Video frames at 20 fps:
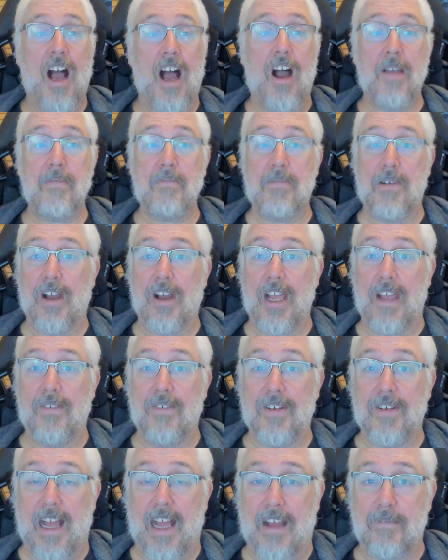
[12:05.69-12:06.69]
I might
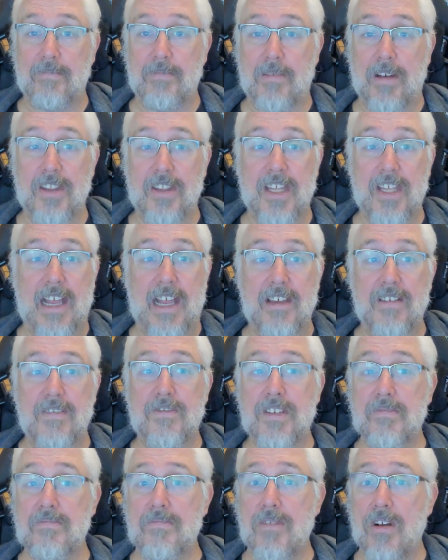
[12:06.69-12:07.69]
even have by the end
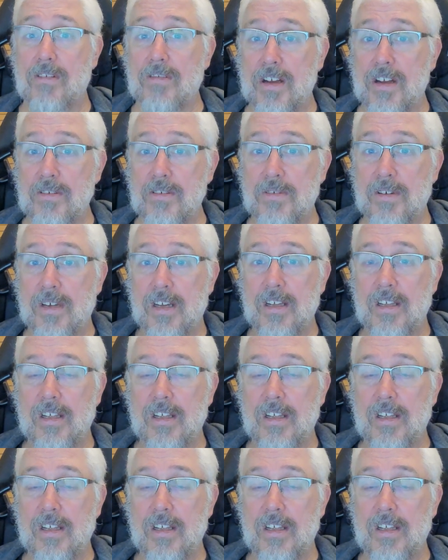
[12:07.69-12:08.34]
of tomorrow.